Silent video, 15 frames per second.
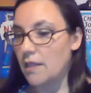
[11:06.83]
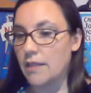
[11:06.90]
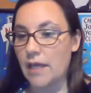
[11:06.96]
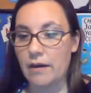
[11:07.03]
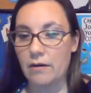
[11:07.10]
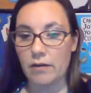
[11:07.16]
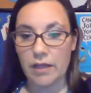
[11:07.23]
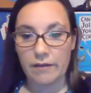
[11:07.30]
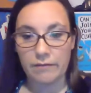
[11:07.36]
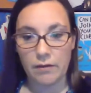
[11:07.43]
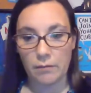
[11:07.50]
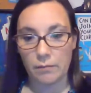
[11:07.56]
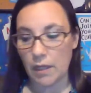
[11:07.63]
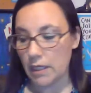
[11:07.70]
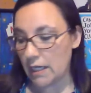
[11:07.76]
That'll give
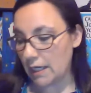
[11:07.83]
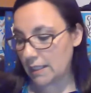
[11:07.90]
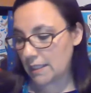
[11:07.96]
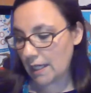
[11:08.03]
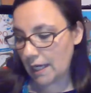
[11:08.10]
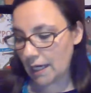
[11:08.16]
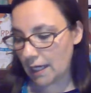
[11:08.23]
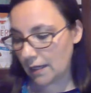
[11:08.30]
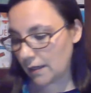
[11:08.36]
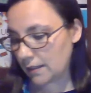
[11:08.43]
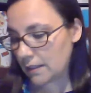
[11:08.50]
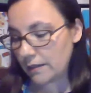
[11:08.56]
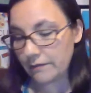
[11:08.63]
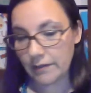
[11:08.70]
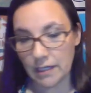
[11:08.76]
them an exciting
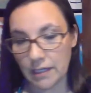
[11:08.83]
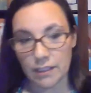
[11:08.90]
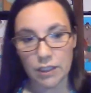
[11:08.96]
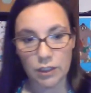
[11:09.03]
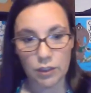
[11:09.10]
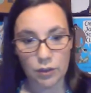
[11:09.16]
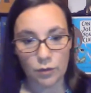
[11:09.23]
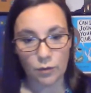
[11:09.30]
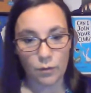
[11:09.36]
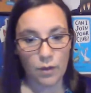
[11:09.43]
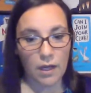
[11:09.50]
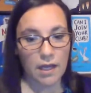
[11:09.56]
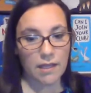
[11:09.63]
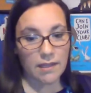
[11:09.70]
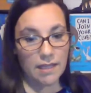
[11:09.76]
activity to do
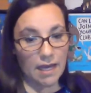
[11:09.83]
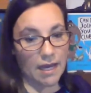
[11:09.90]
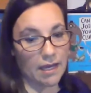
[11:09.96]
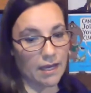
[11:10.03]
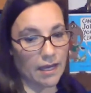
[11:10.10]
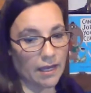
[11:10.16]
that